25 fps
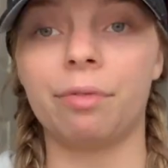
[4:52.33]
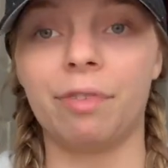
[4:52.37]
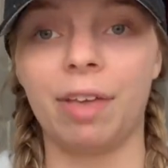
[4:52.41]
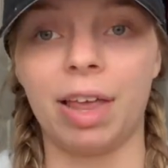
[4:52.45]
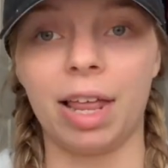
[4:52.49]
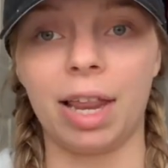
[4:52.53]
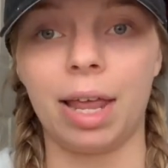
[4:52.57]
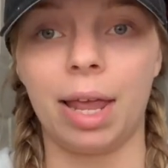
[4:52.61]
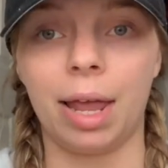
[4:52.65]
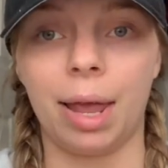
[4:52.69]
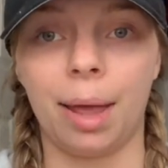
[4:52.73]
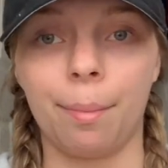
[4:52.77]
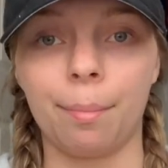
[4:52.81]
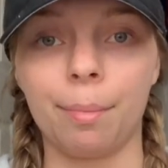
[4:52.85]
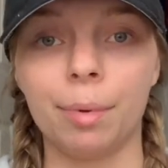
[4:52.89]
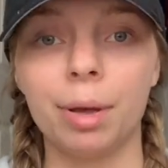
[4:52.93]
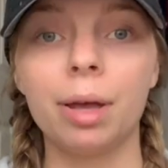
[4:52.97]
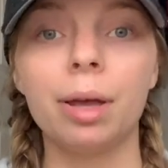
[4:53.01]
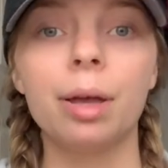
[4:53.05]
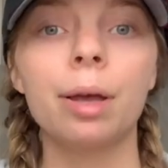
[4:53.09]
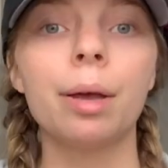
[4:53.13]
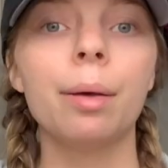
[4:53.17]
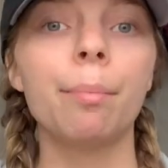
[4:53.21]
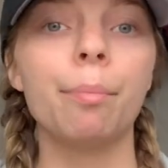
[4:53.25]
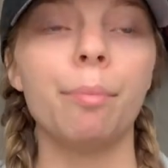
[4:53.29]
fit him
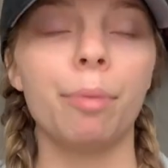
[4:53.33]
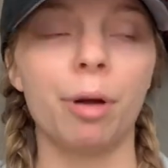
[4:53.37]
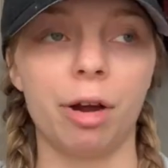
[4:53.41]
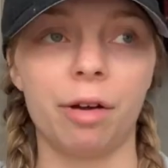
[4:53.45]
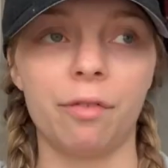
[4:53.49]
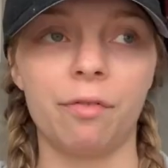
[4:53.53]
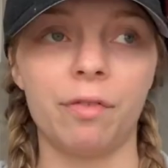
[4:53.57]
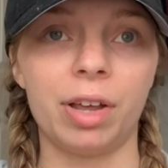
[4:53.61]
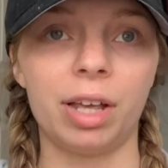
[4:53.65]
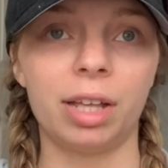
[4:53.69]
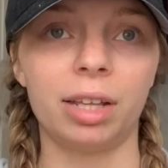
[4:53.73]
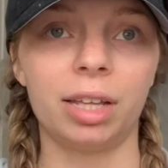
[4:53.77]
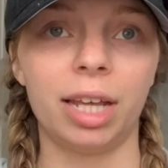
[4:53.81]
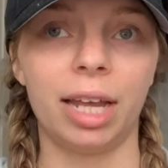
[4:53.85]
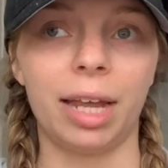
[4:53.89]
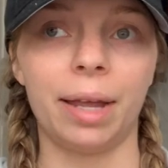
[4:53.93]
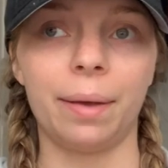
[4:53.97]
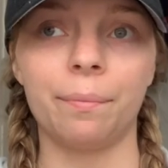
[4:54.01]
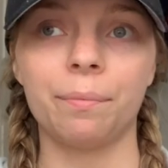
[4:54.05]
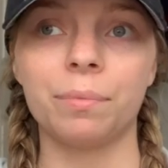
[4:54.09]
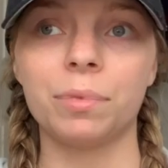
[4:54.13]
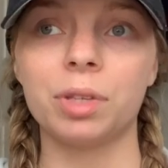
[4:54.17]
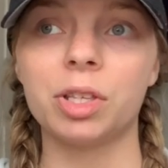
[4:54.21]
perfectly.